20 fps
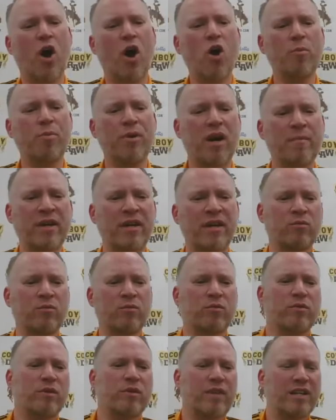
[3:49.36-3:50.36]
so, but I
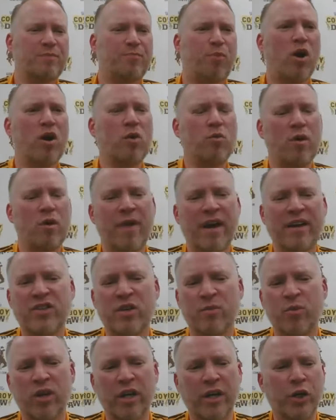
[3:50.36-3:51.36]
mean, that's part of what
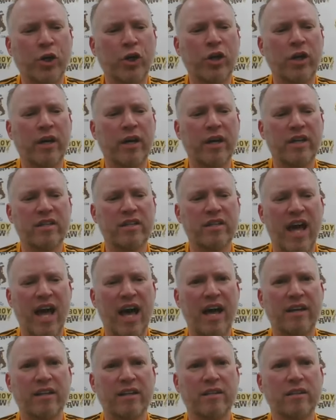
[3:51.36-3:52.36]
makes him really good, is
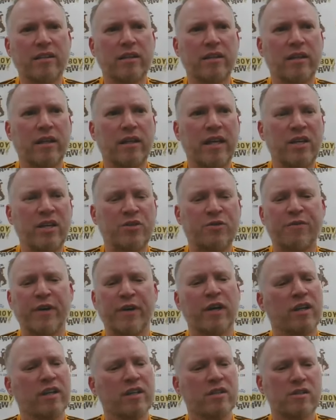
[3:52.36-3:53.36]
that he's
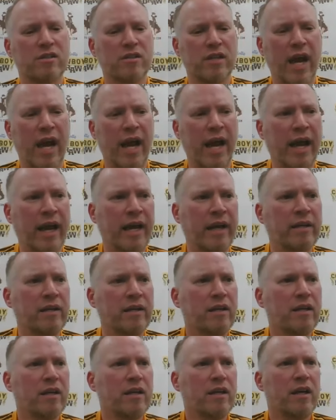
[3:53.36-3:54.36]
fearless
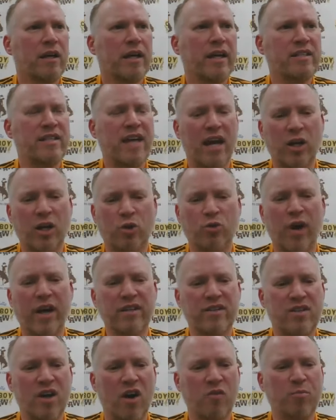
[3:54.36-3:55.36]
and he's got a
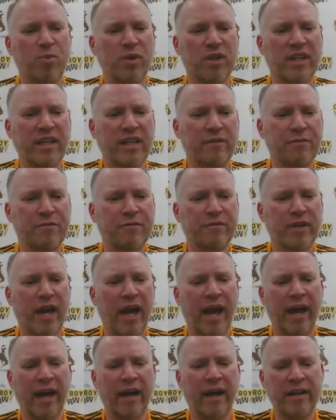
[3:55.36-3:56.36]
great self-belief
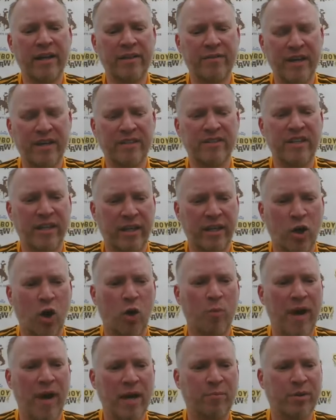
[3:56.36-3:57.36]
and he thinks he can
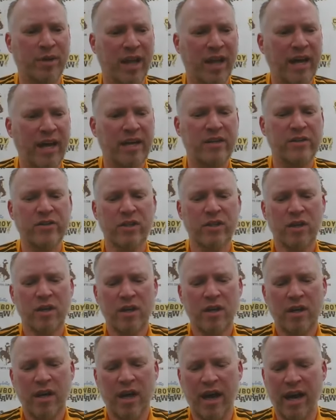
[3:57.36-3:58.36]
go make plays.
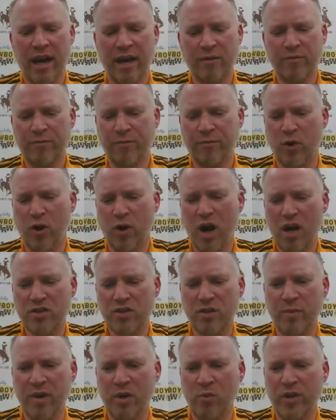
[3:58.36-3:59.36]
And for
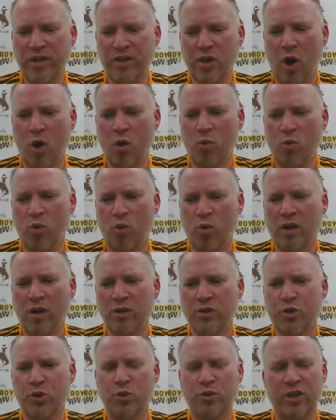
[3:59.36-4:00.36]
us, I mean, we don't
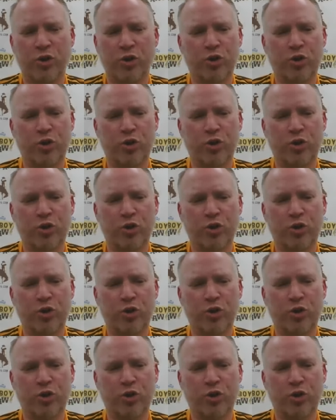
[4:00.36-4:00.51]
want to